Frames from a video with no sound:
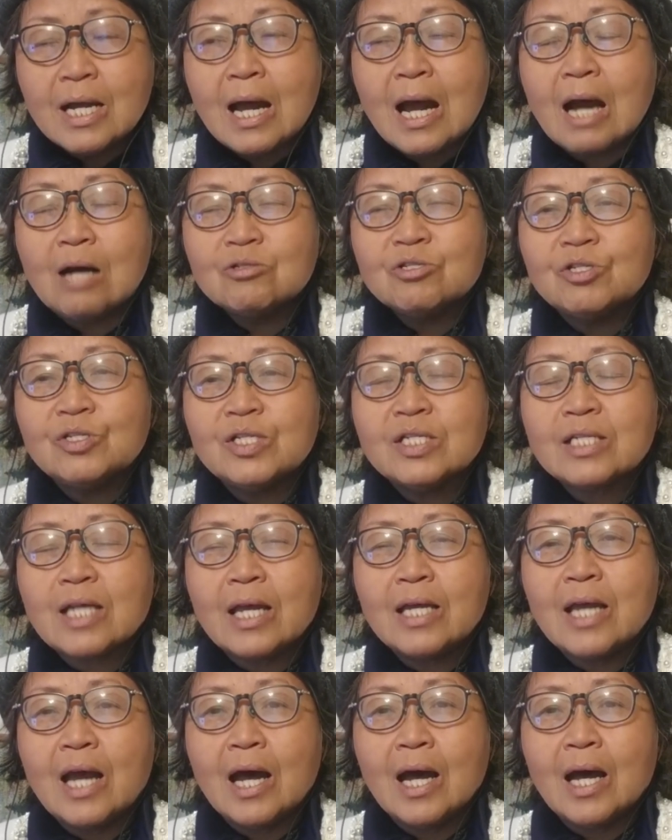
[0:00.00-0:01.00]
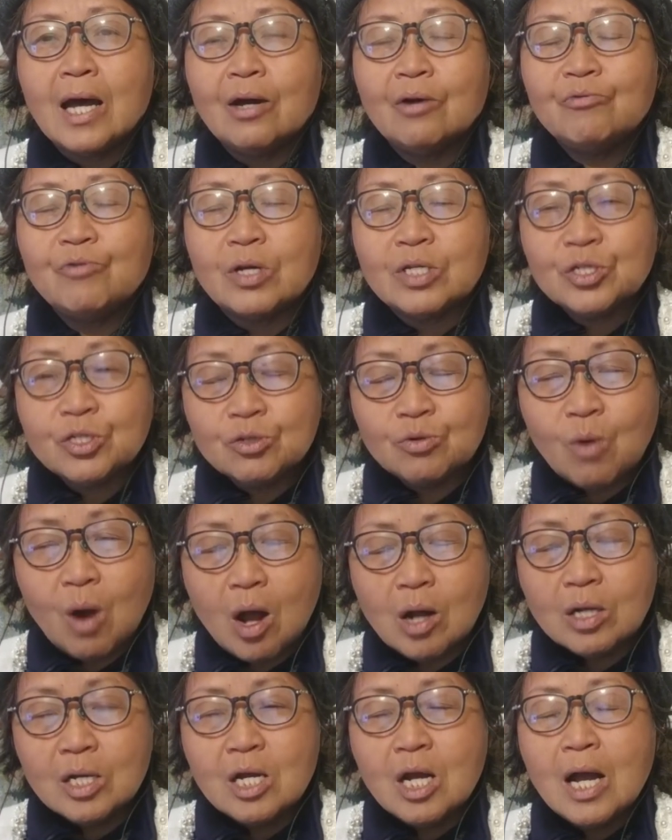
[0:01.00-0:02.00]
how to say
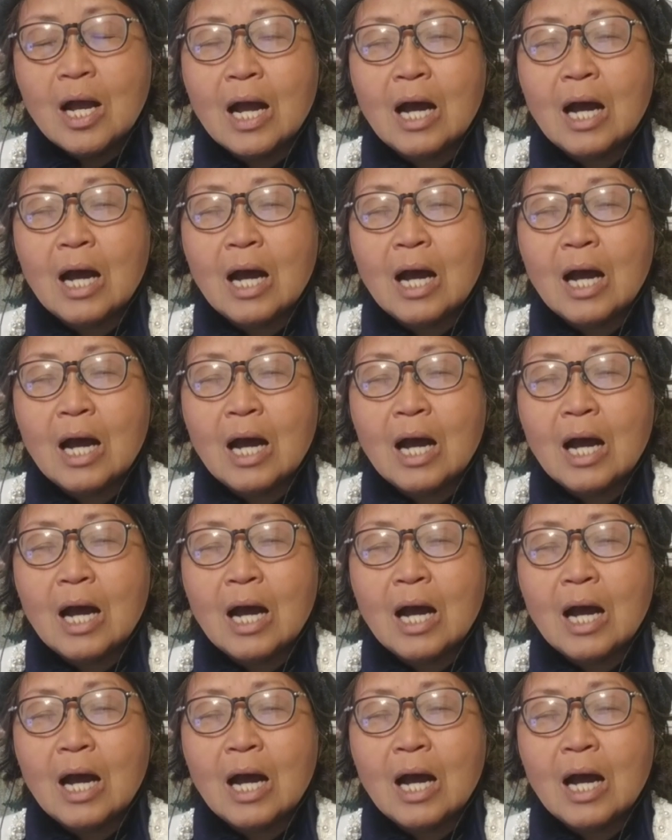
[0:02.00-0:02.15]
restaurant,